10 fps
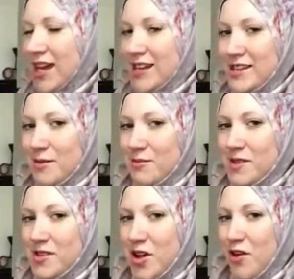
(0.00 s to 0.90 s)
some
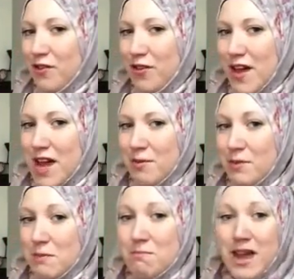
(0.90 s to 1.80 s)
stuff that had
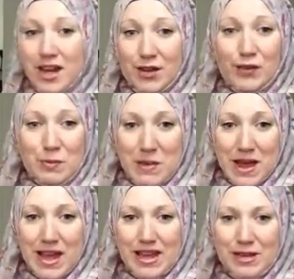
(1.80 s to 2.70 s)
been made for
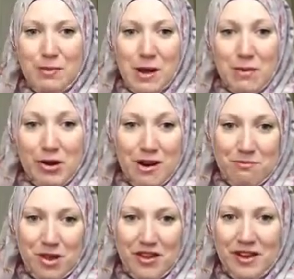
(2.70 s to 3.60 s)
me by my
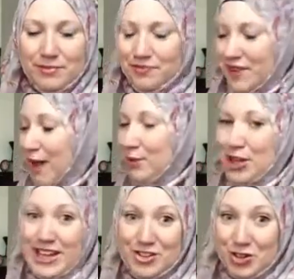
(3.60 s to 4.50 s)
grandmother. I'm
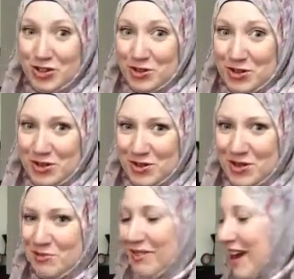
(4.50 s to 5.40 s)
going to introduce you to
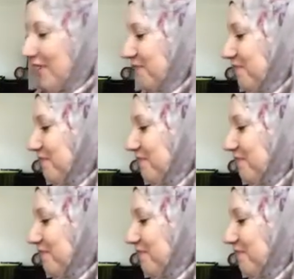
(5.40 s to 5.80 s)
them now.